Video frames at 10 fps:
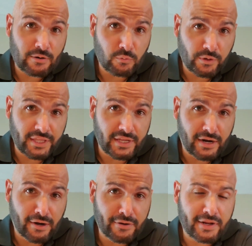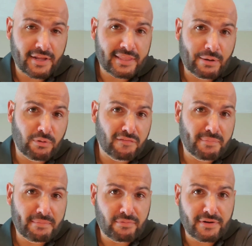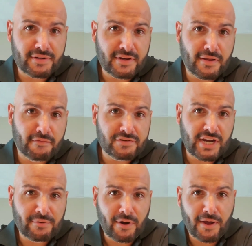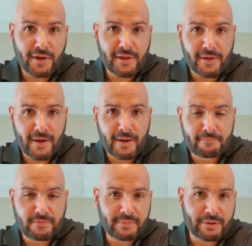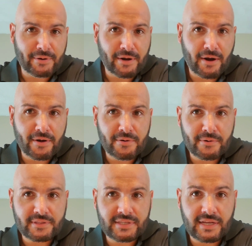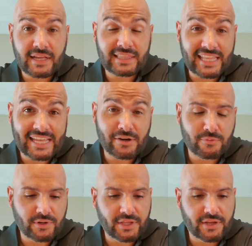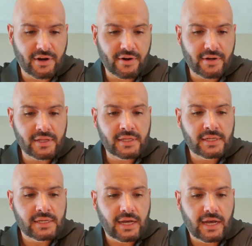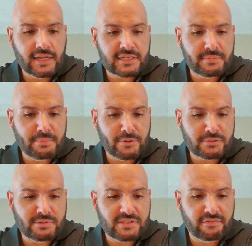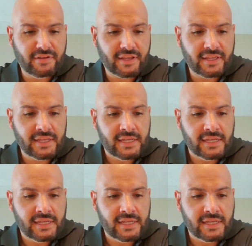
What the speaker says: rookie card that will have been printed of J-Rod from that regard, or it's a later rookie card to be more specific.